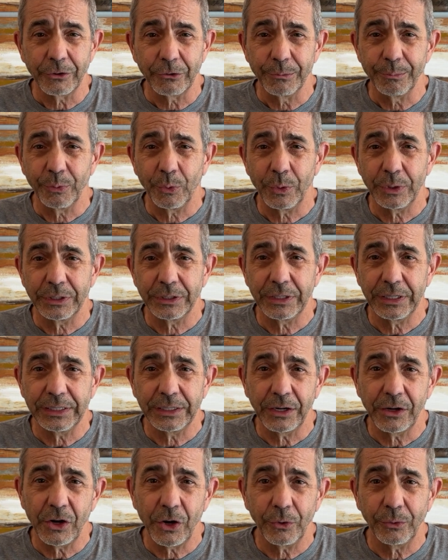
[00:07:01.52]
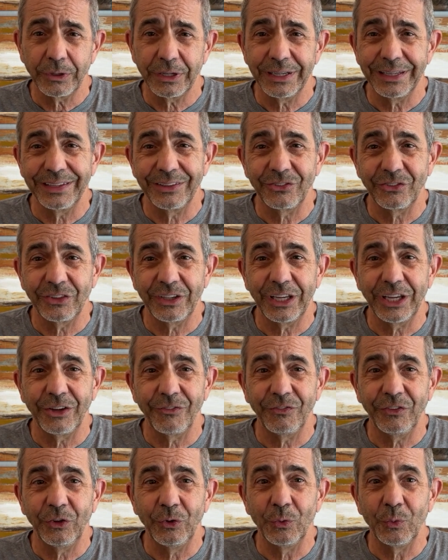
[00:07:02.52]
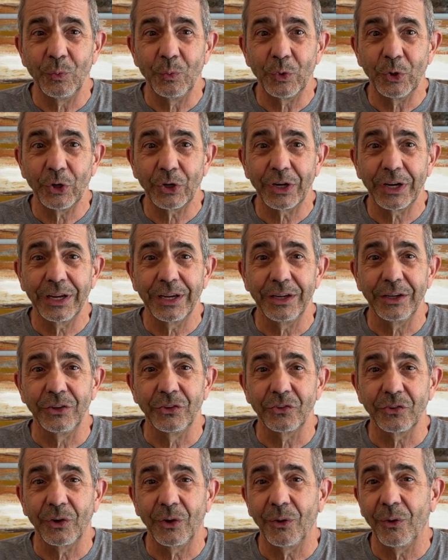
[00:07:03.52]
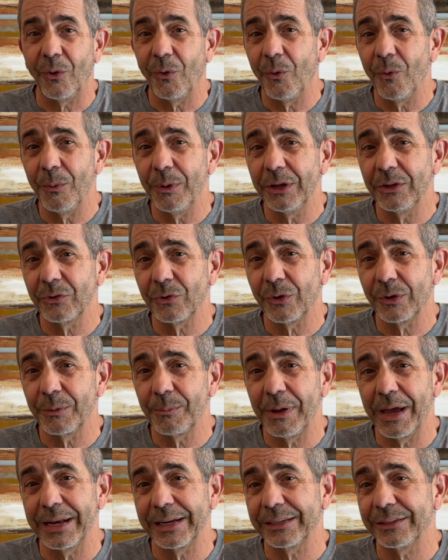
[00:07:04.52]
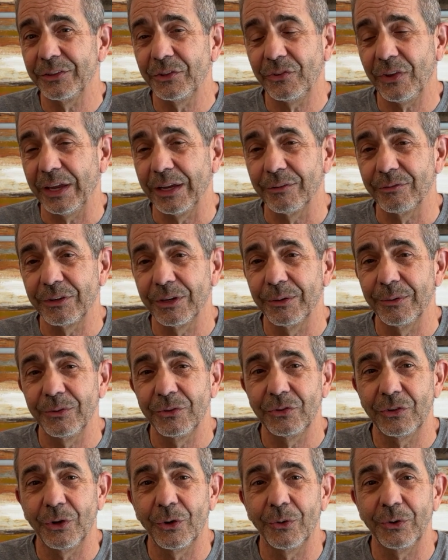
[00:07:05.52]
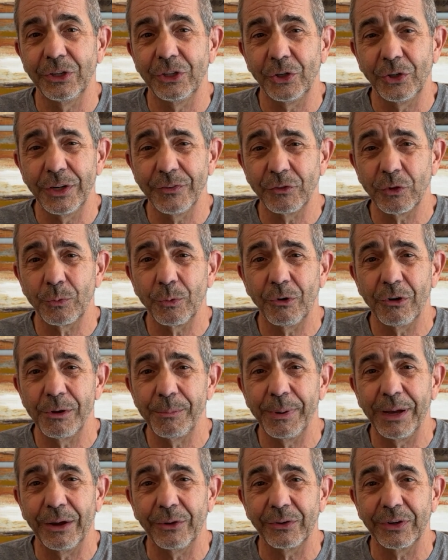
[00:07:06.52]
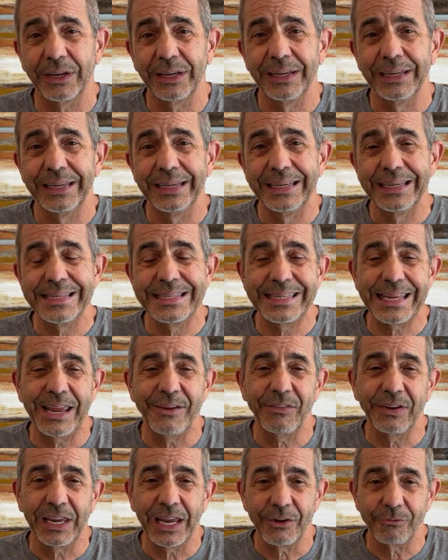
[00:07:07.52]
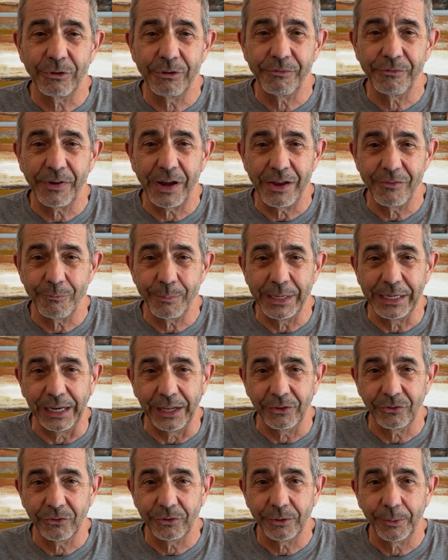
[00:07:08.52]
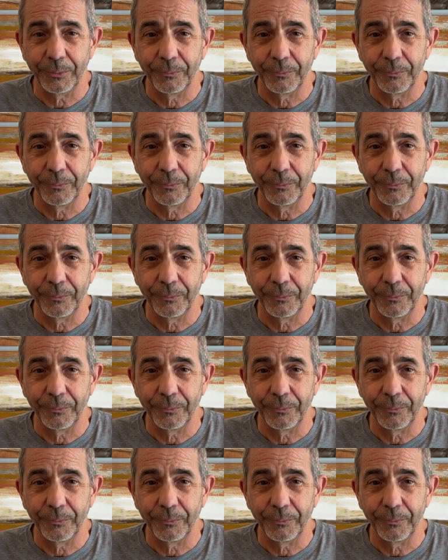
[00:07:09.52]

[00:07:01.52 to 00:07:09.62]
important thing to note is if you work is always automatically saved. So you don't have to worry about saving every 5 minutes.